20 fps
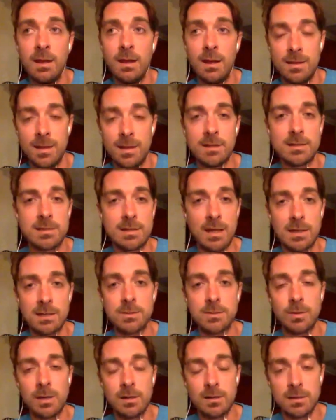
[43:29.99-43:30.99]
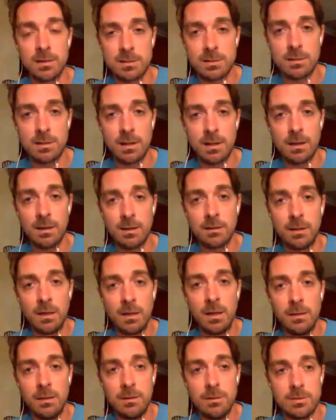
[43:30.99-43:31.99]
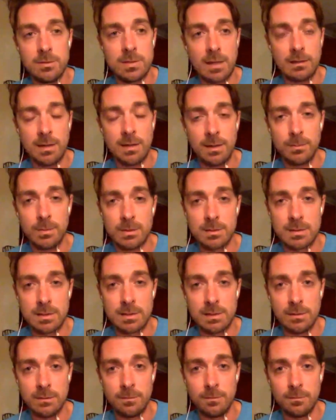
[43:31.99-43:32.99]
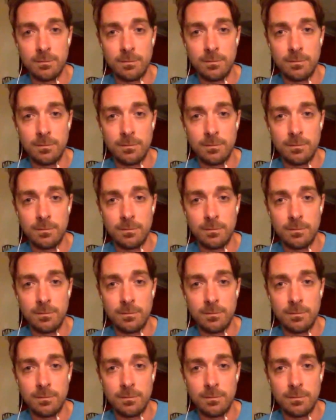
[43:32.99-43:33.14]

And then the States, we can just use that time to see